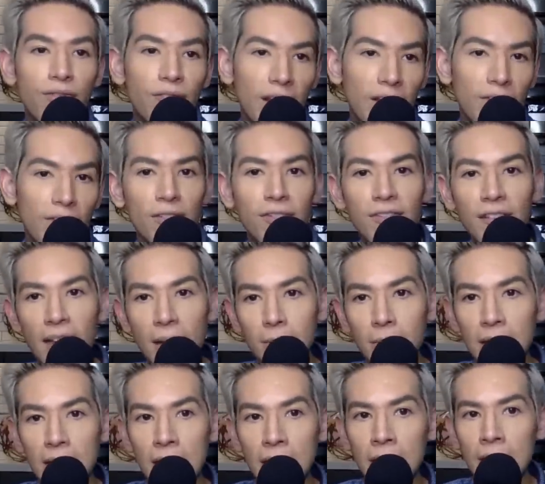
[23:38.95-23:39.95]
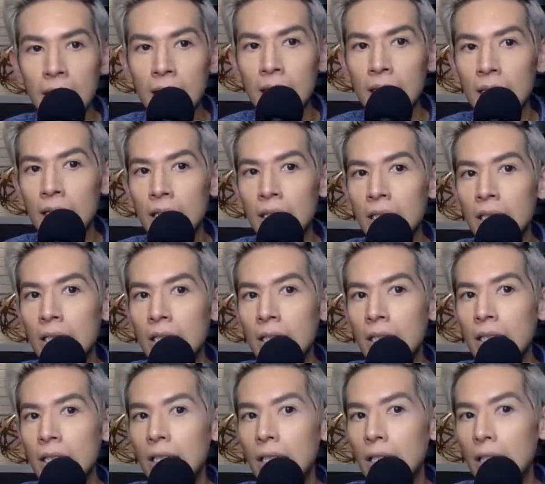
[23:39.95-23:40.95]
favorite family
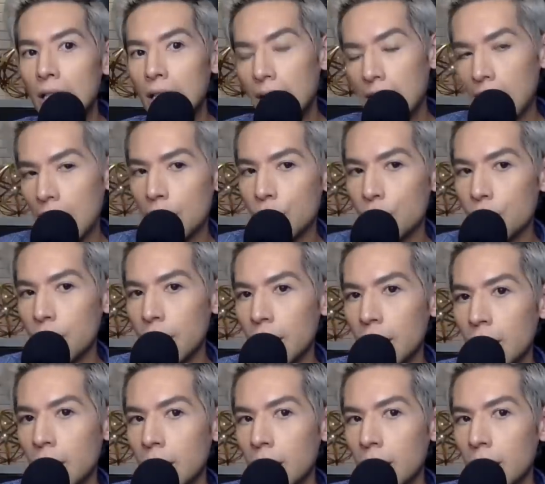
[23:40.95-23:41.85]
in the country.